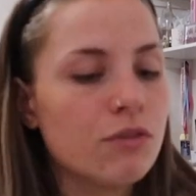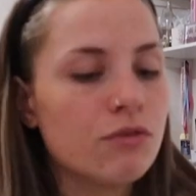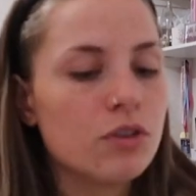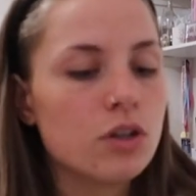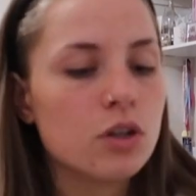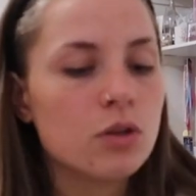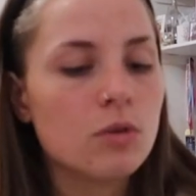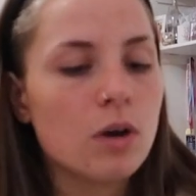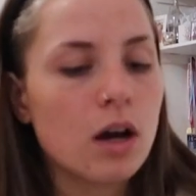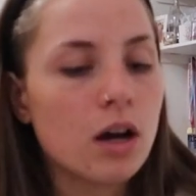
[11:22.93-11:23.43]
If
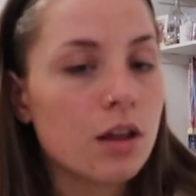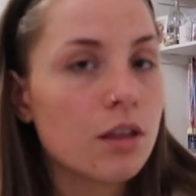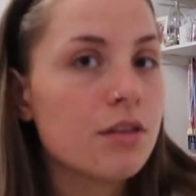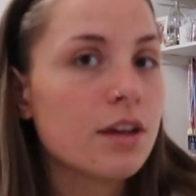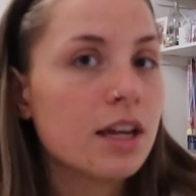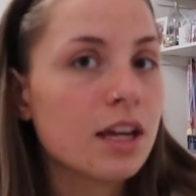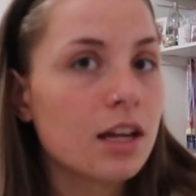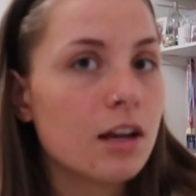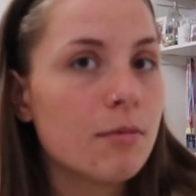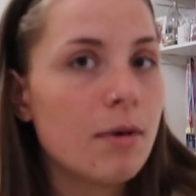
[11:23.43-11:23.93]
you are
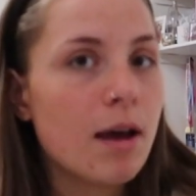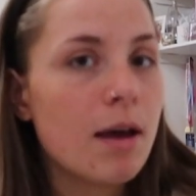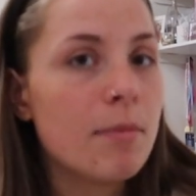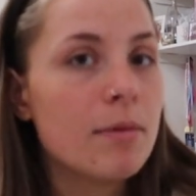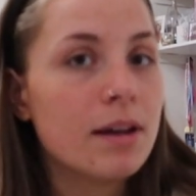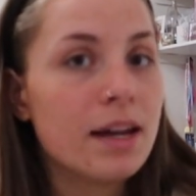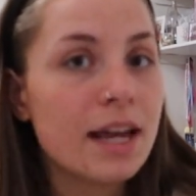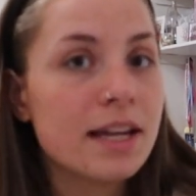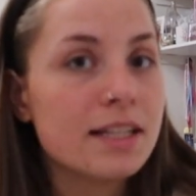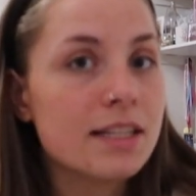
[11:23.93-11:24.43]
thinking about
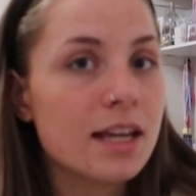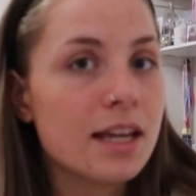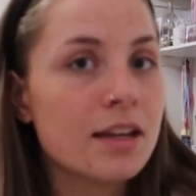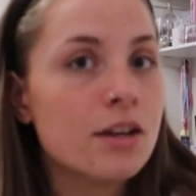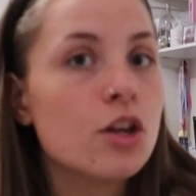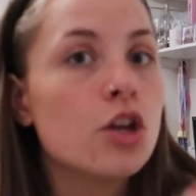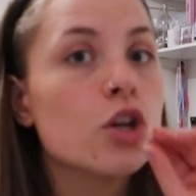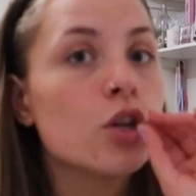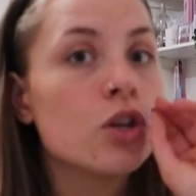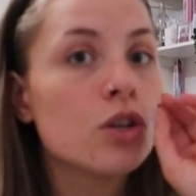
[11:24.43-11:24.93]

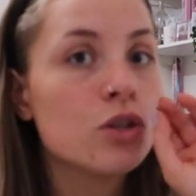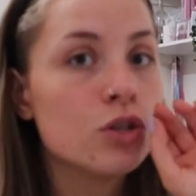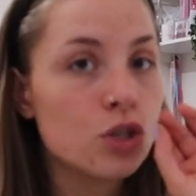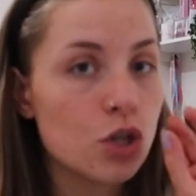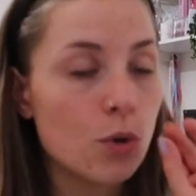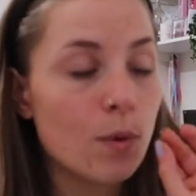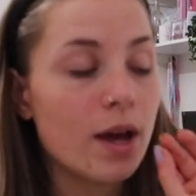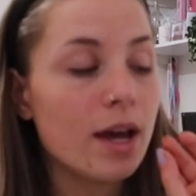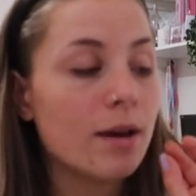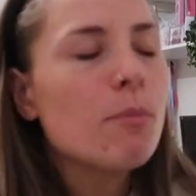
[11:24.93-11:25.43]
epilating,
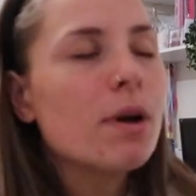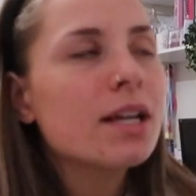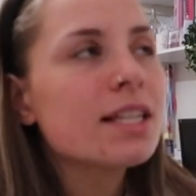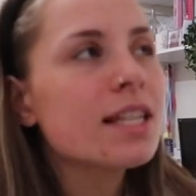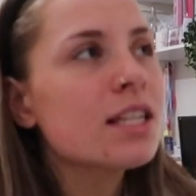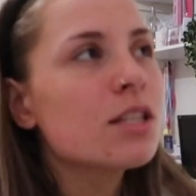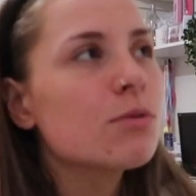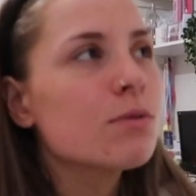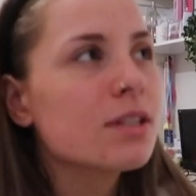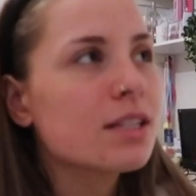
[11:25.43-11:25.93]
do it. My
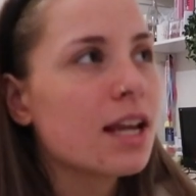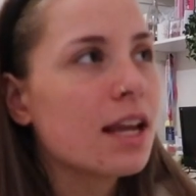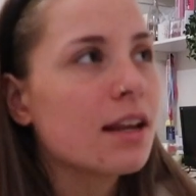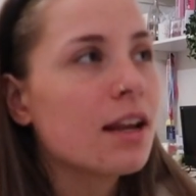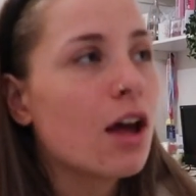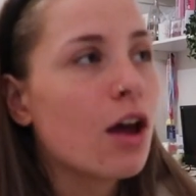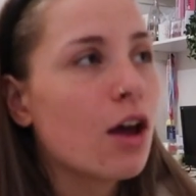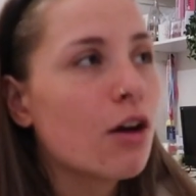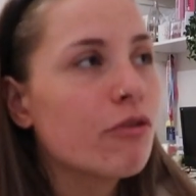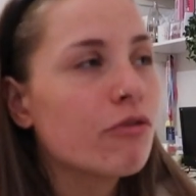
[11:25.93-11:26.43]
sister was saying
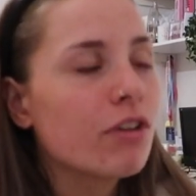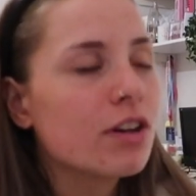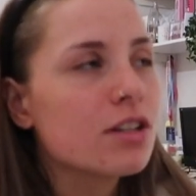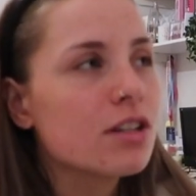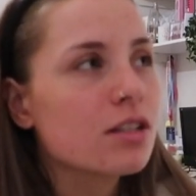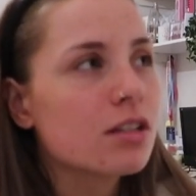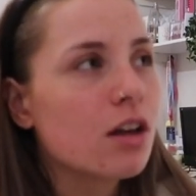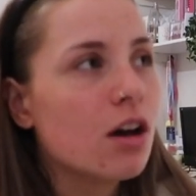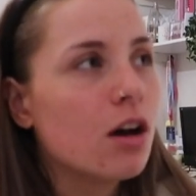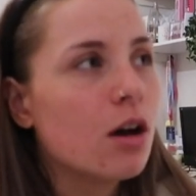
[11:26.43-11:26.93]
that her friend
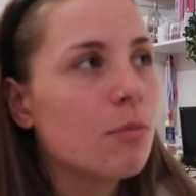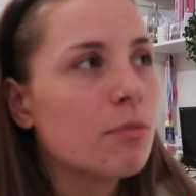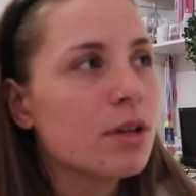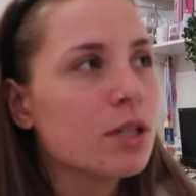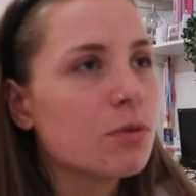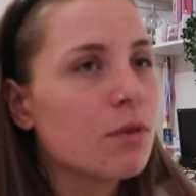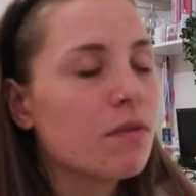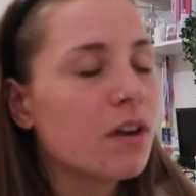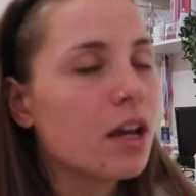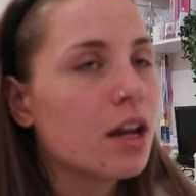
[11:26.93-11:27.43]
does her
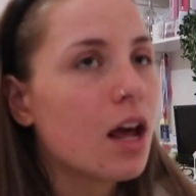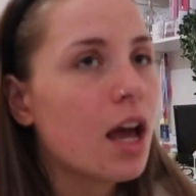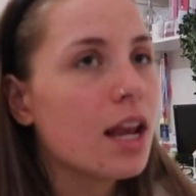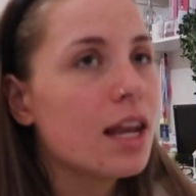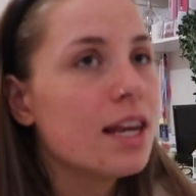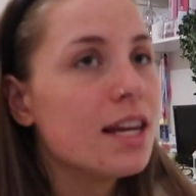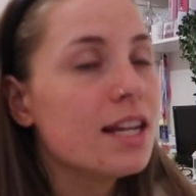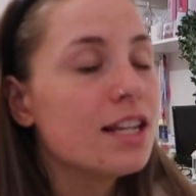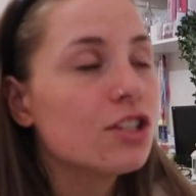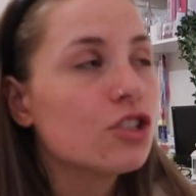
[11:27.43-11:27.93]
armpits with it, and I
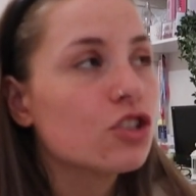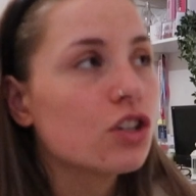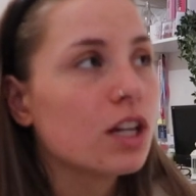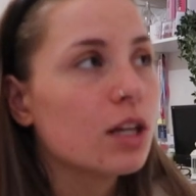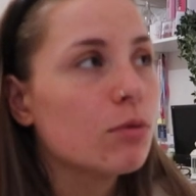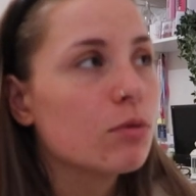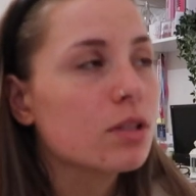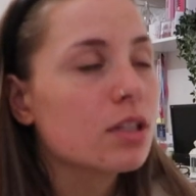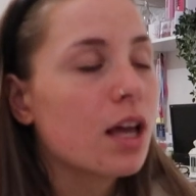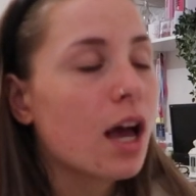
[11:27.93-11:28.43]

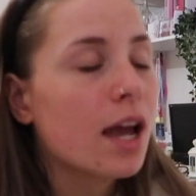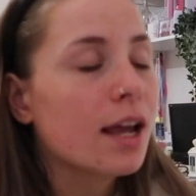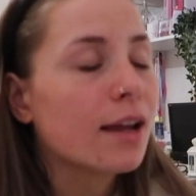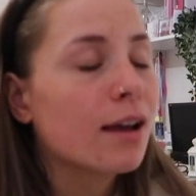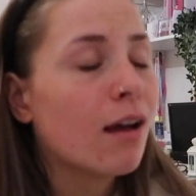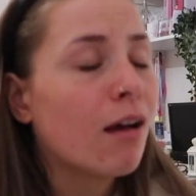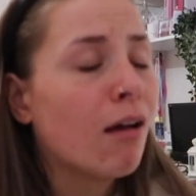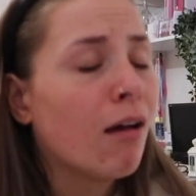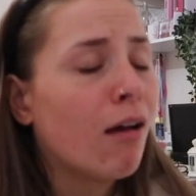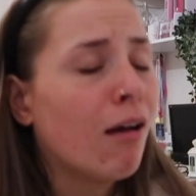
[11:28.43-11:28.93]
literally was like,